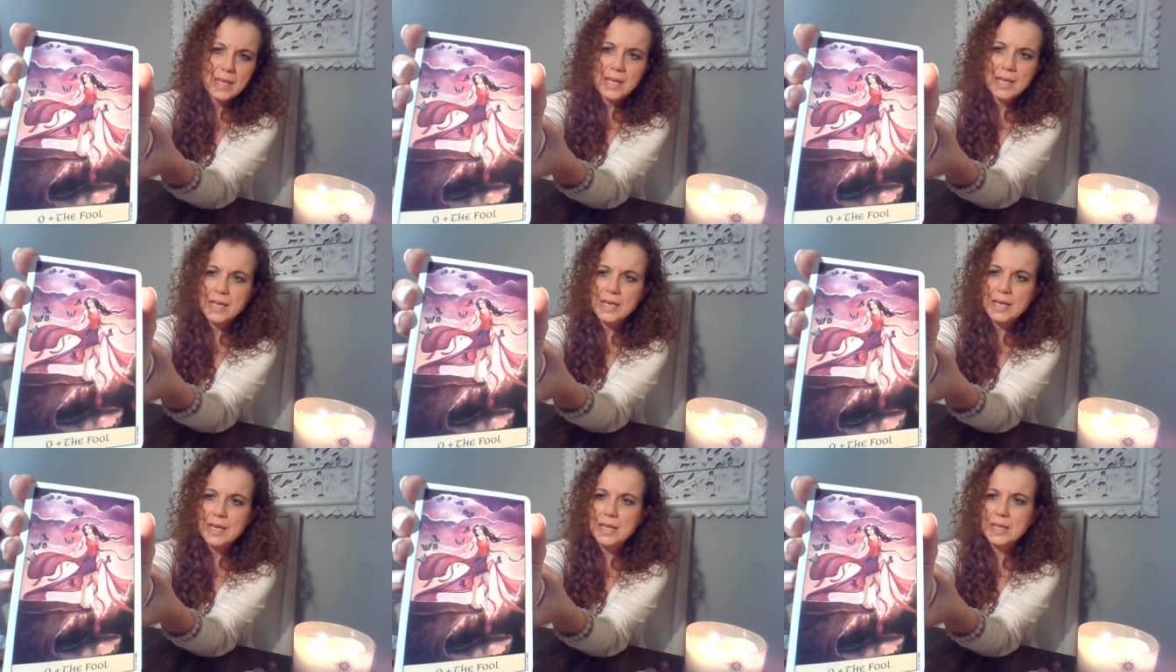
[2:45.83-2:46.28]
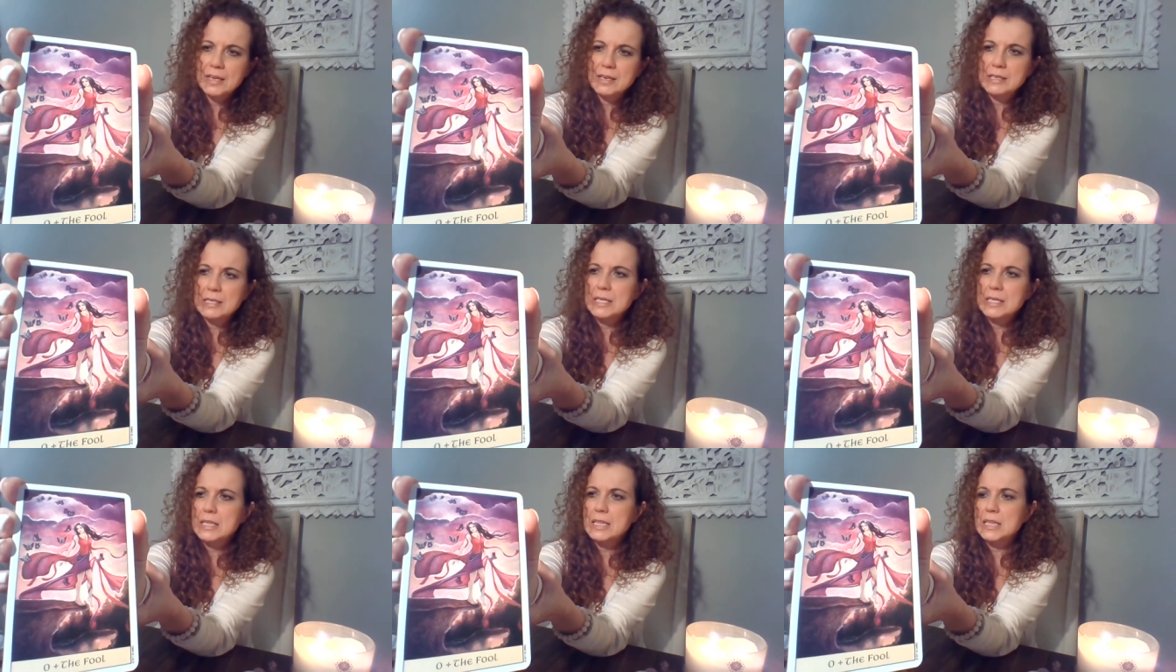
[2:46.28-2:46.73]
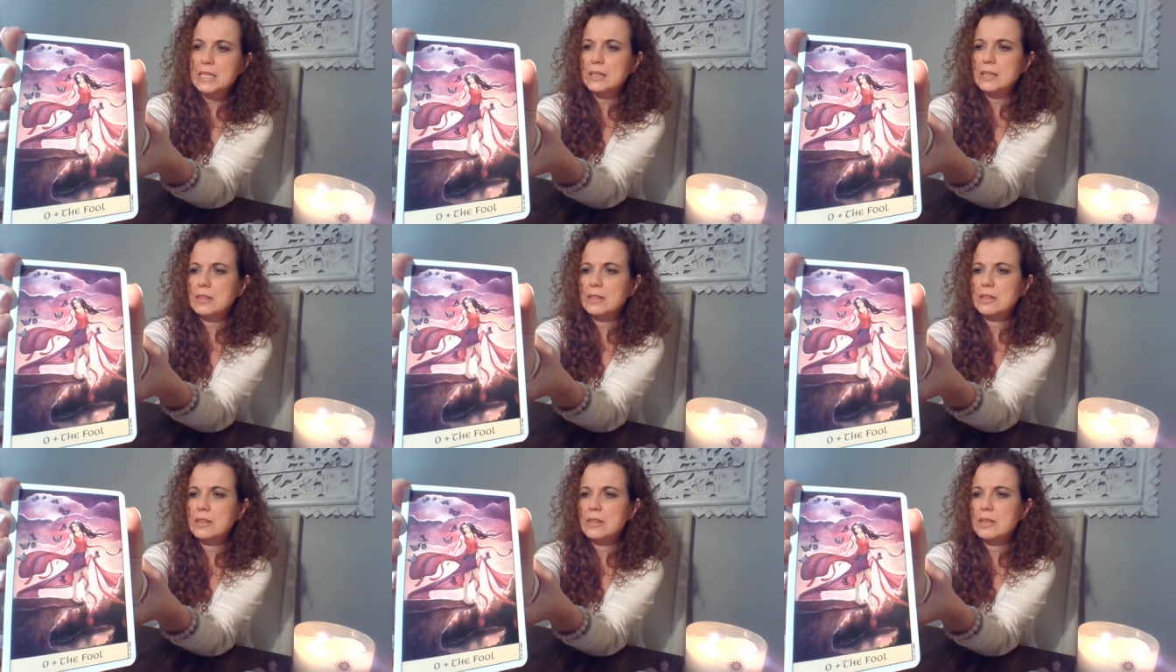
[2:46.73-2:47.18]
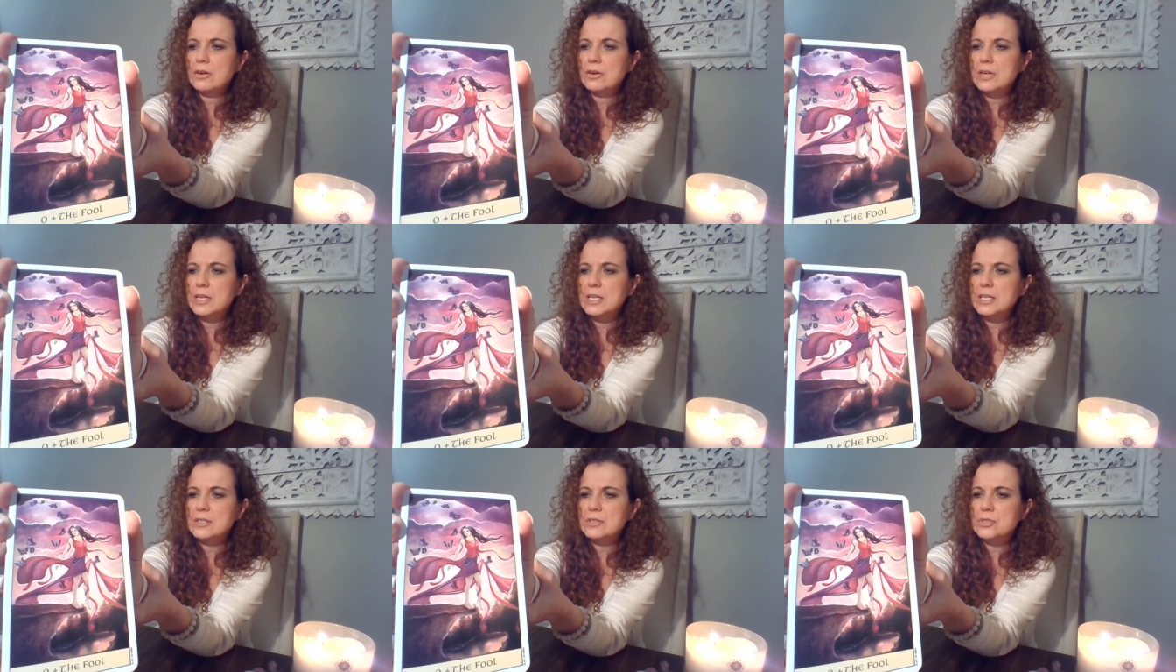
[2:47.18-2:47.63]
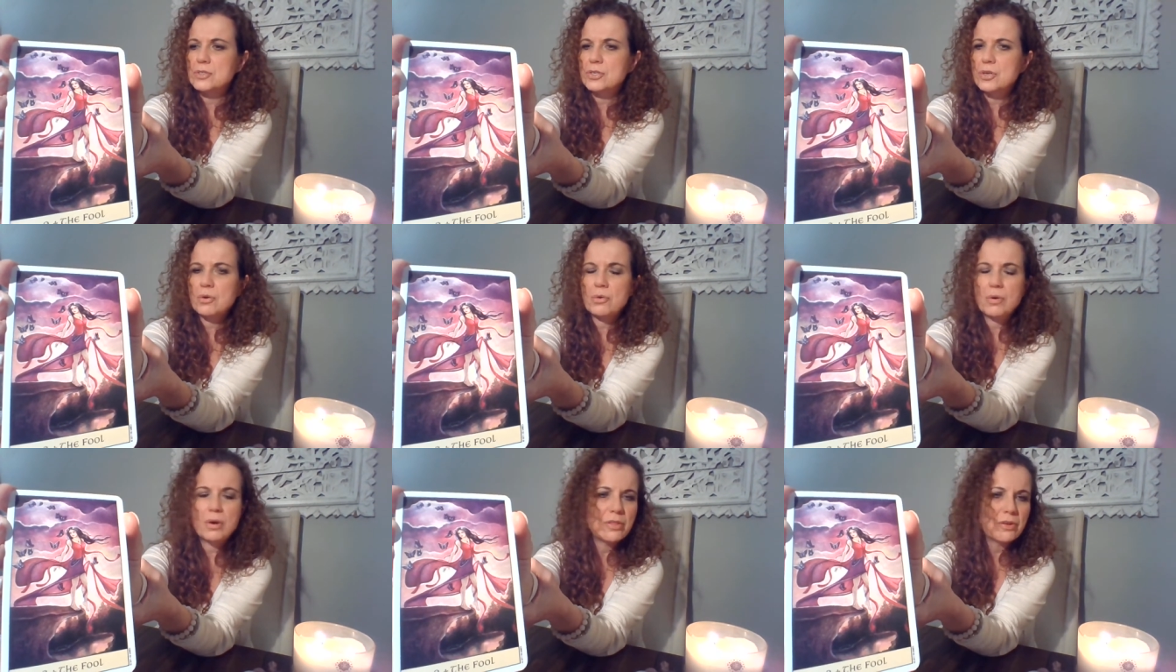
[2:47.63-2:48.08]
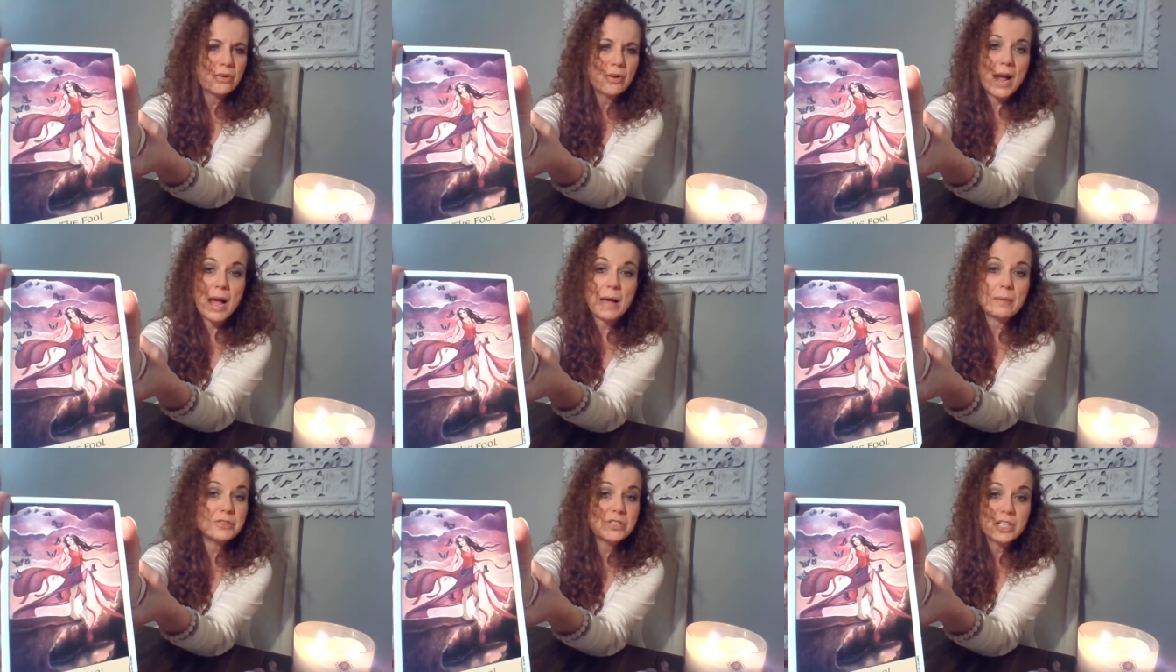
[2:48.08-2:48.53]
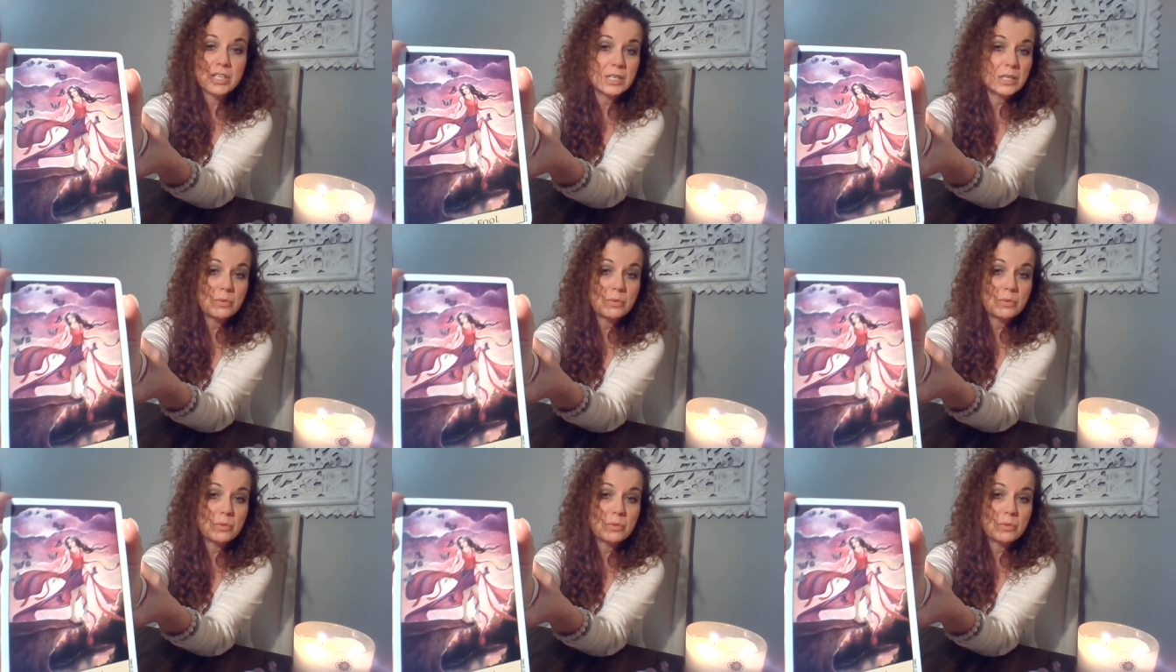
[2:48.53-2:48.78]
And there is no other option.